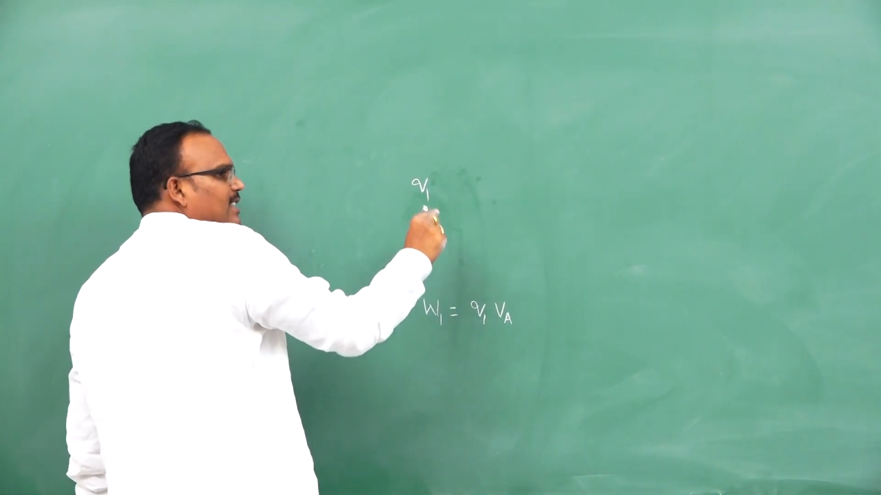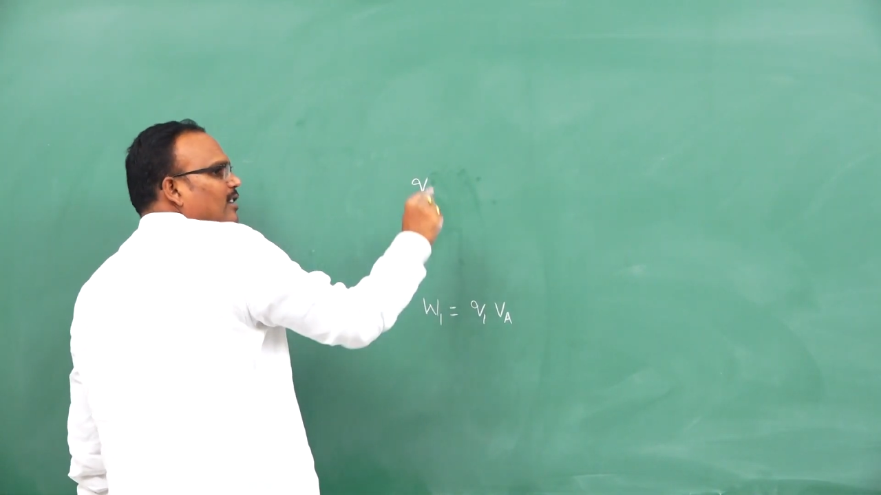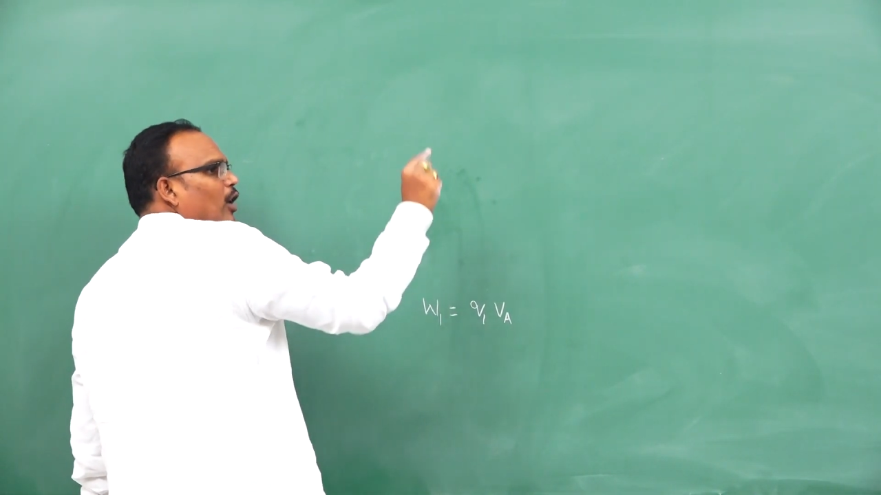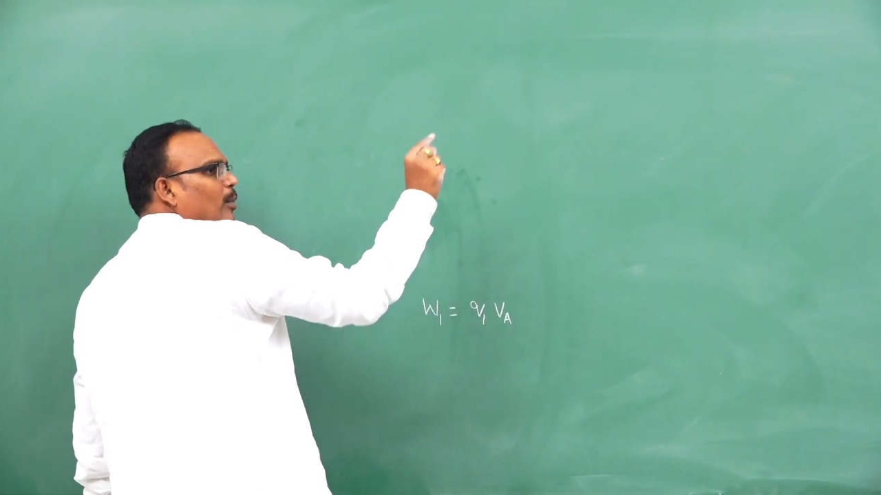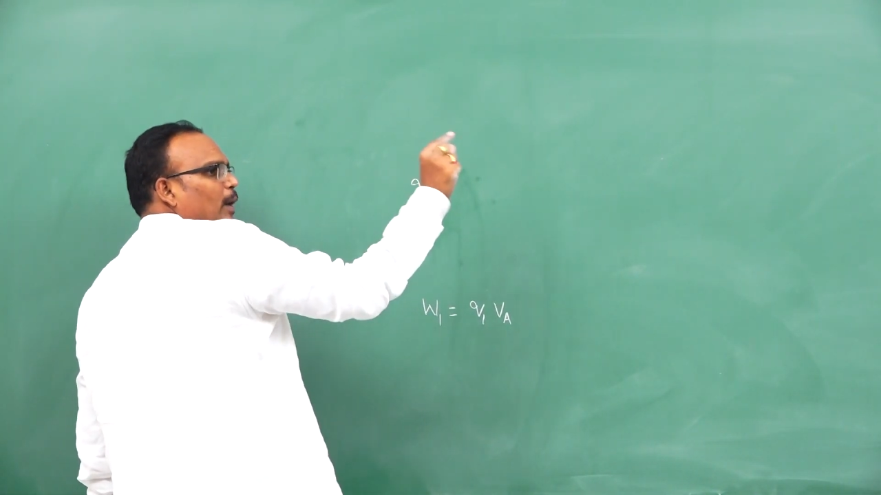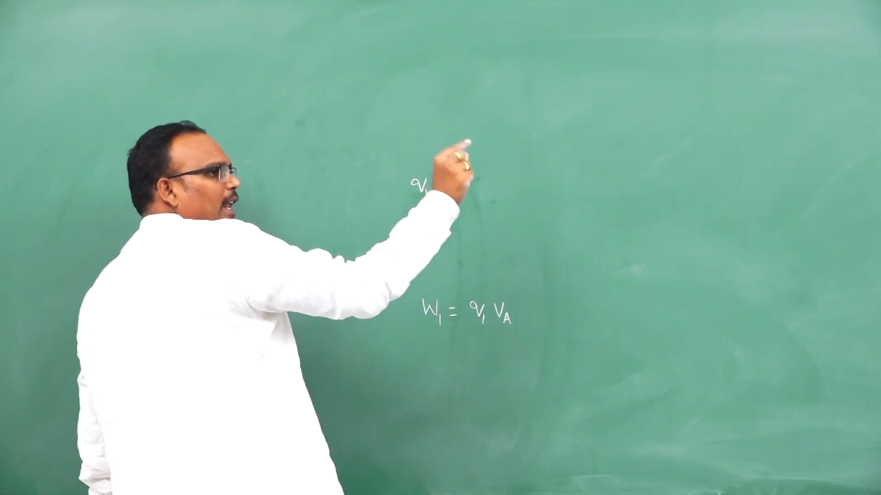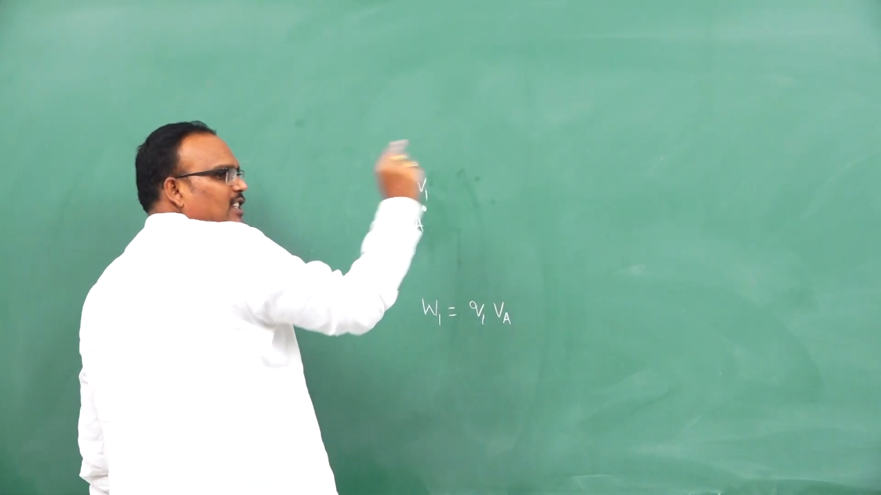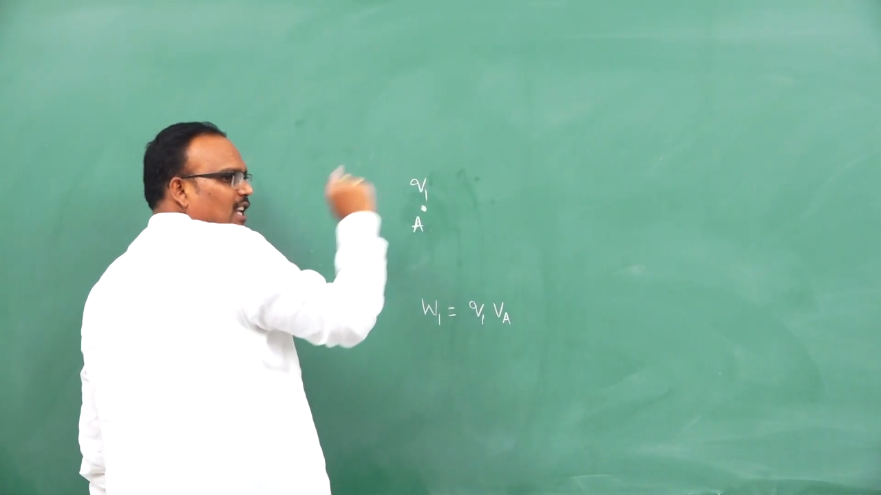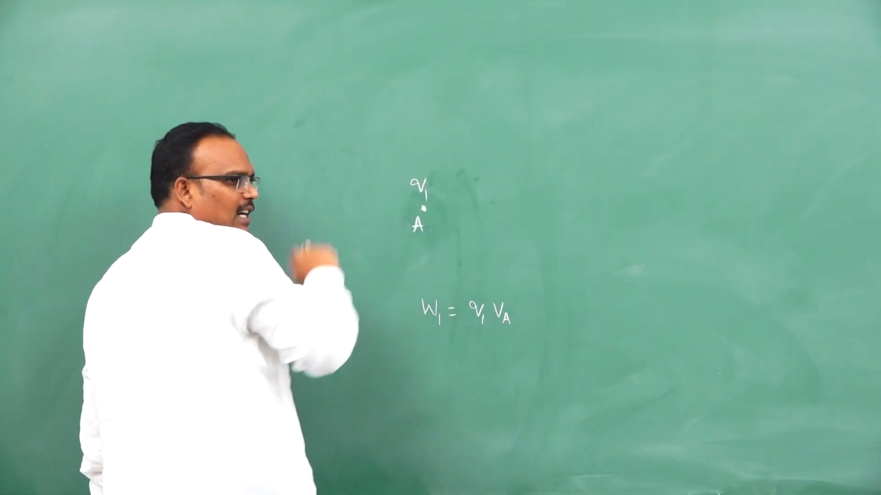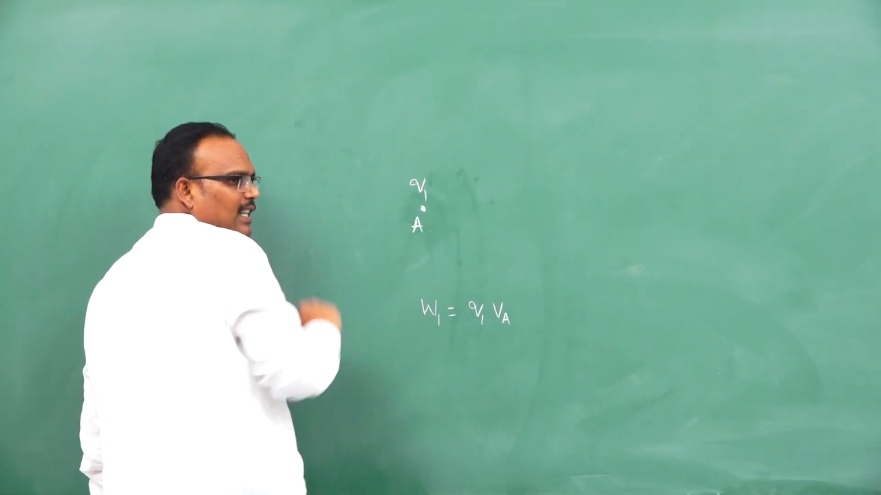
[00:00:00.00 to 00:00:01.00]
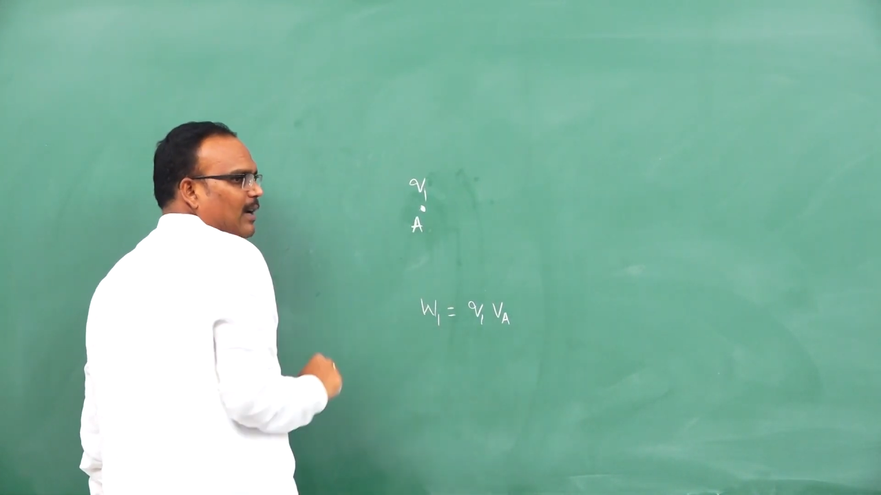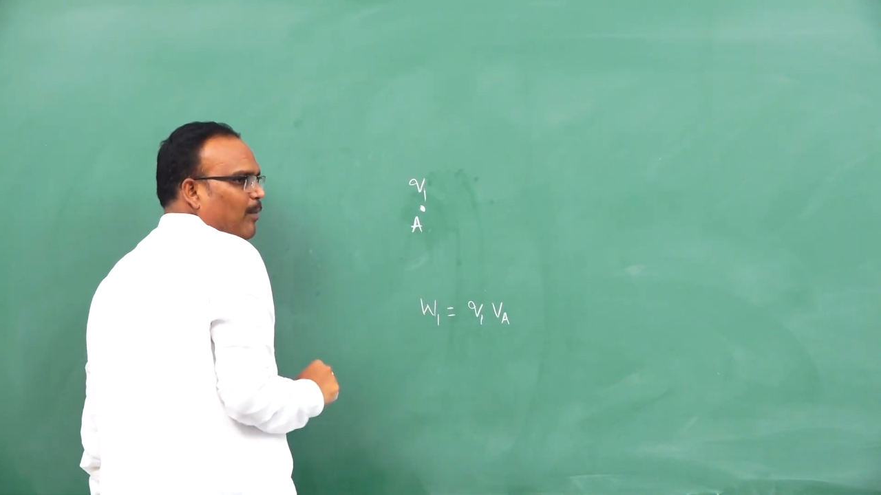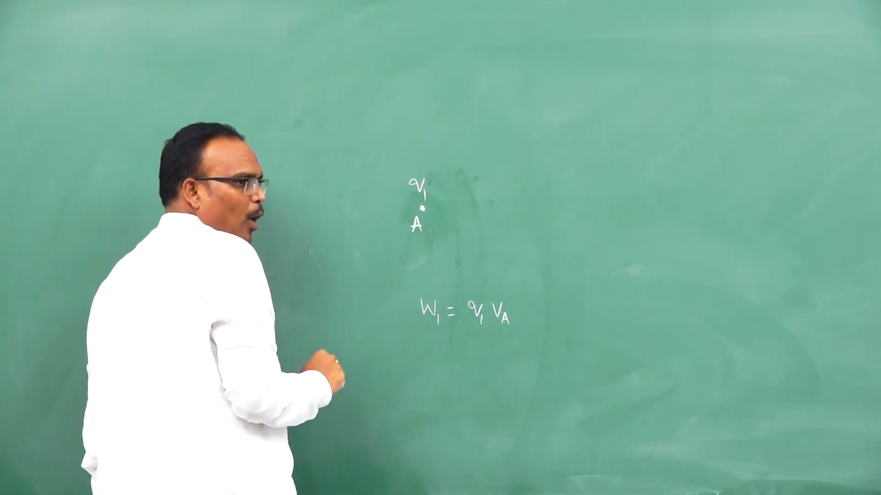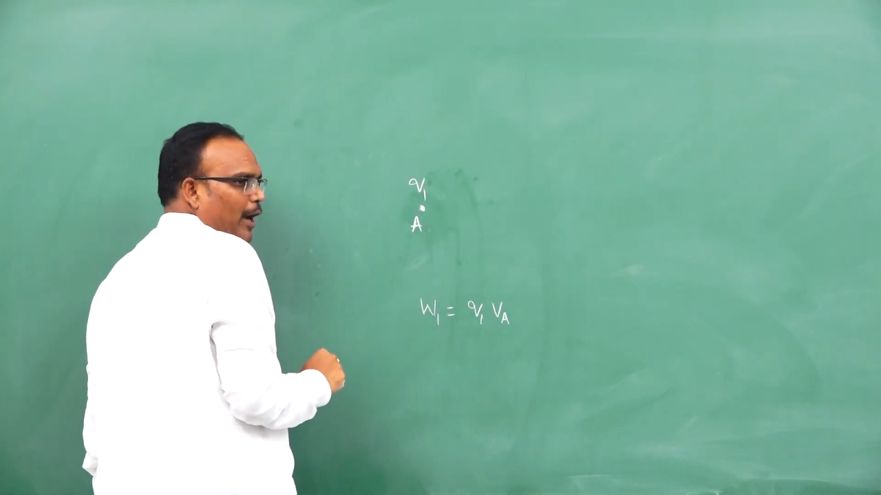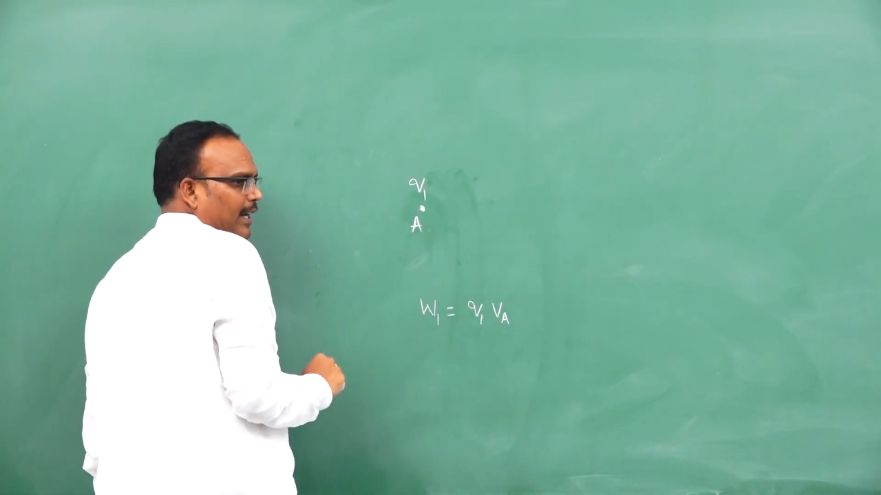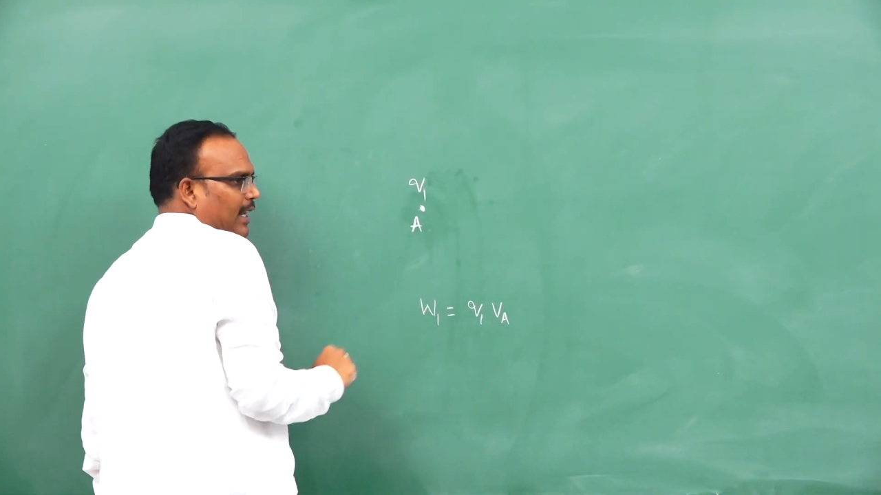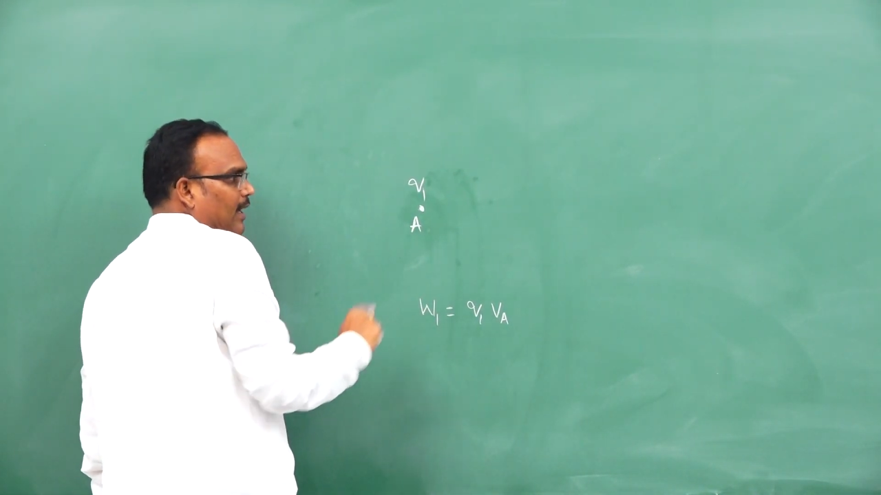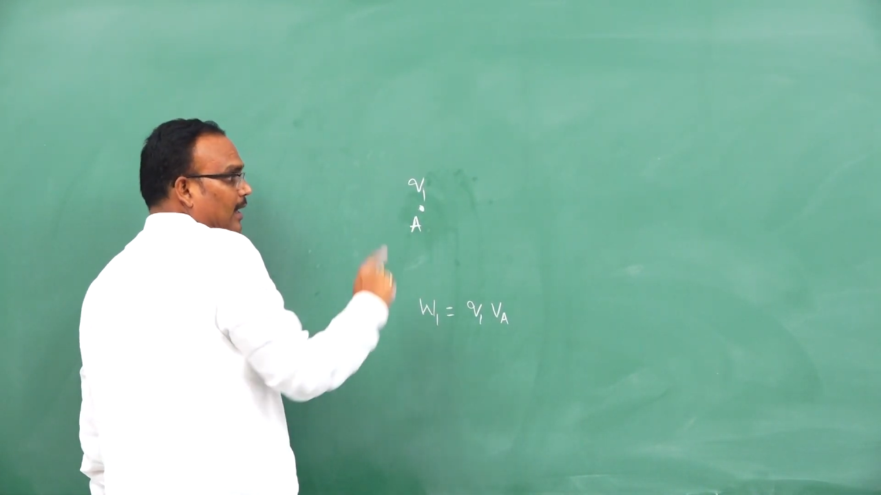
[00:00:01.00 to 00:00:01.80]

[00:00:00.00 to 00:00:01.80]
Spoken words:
is called potential at that point.